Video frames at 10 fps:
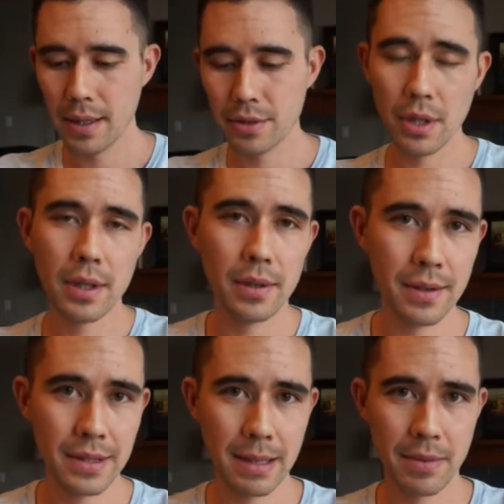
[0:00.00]
So you can do the
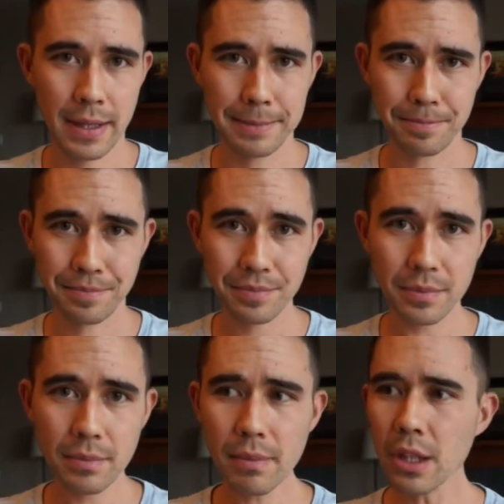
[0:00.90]
same thing.
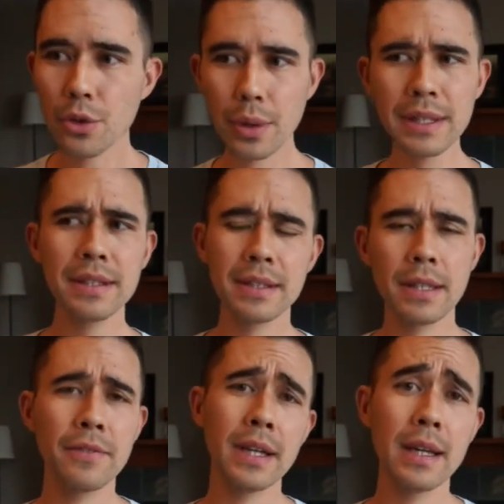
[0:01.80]
Chris is in
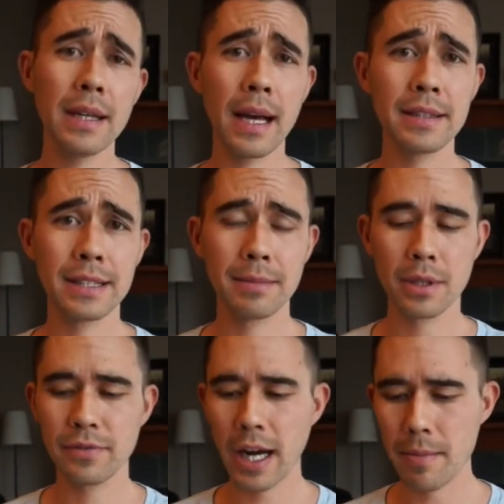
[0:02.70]
a very uh,
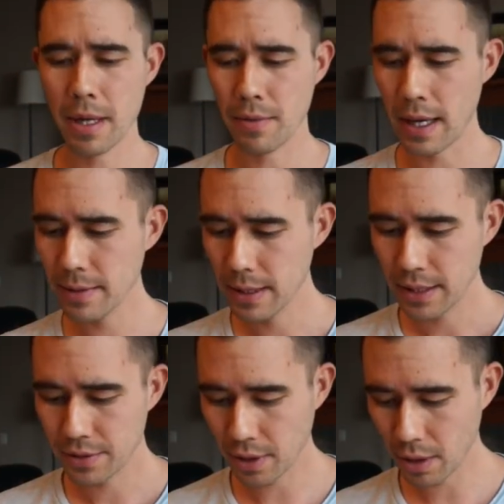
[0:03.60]
similar environment, right?
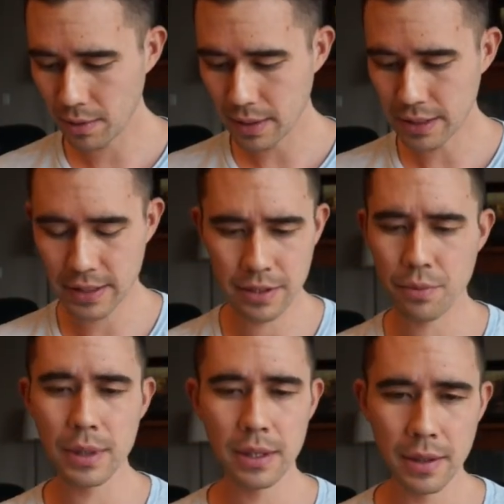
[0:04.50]
So it's just
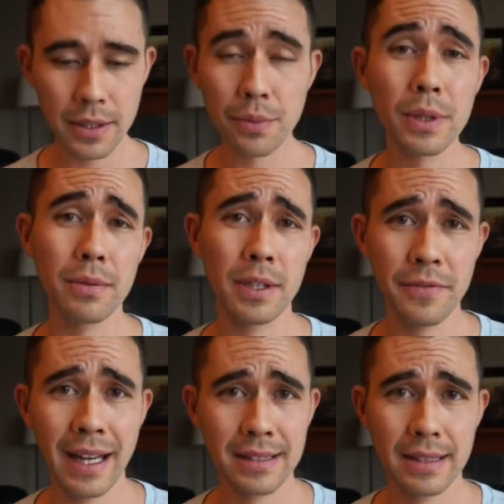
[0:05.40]
really, it's really, really
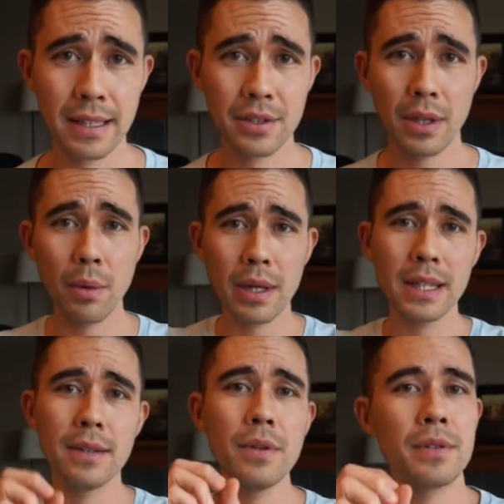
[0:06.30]
fascinating. So I want to
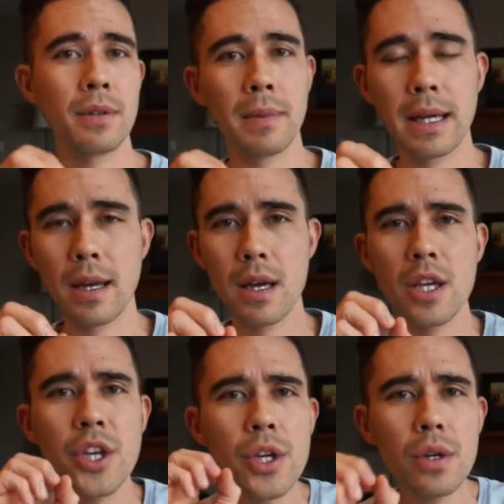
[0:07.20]
give you some like
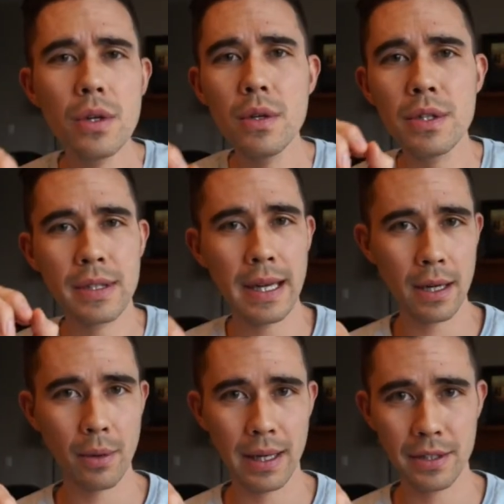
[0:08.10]
huge
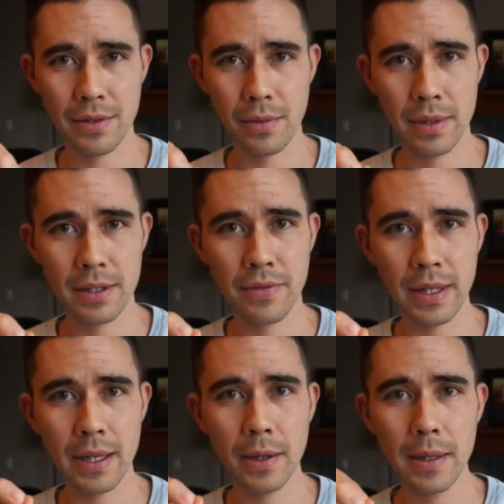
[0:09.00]
takeaways through this
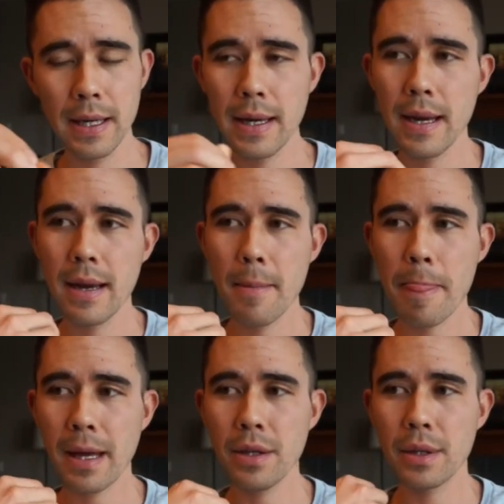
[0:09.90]
video
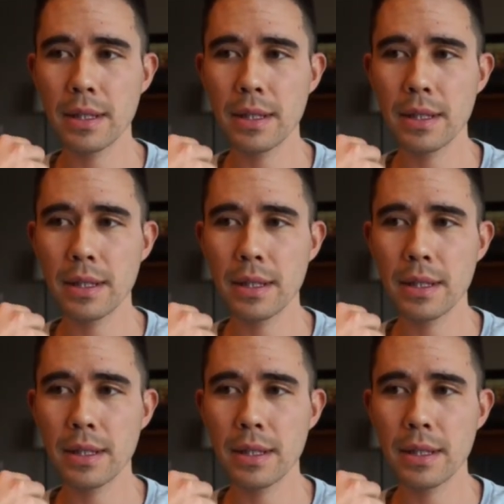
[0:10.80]
that you